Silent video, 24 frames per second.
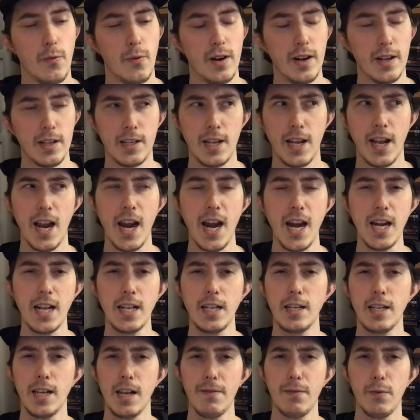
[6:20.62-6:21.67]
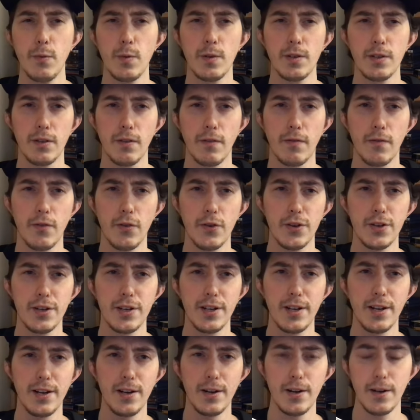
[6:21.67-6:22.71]
want to say 87 was the first
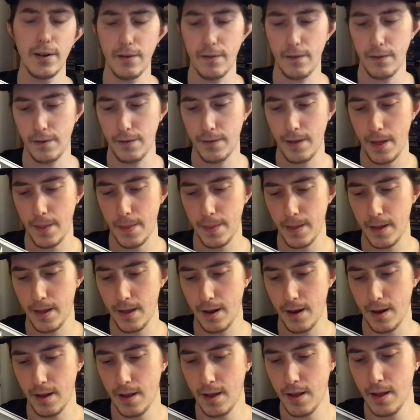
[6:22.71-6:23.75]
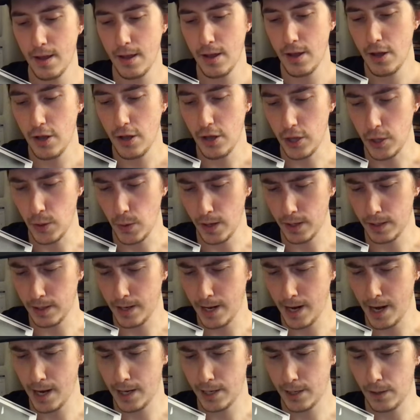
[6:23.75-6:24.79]
year uh, that the U.S.
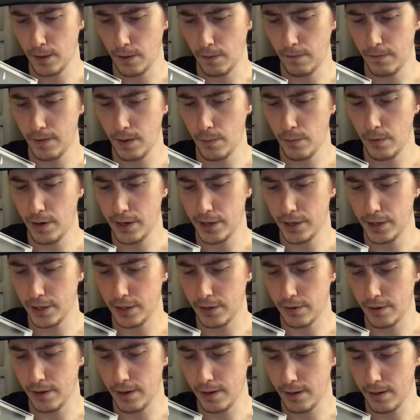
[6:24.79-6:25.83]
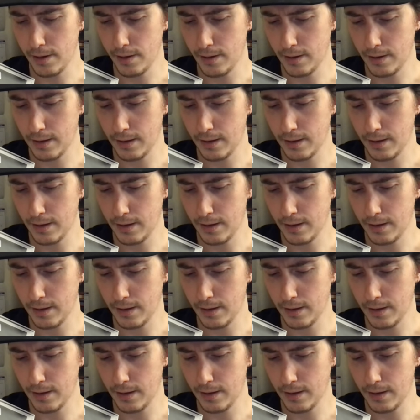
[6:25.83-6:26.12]
National Film Registry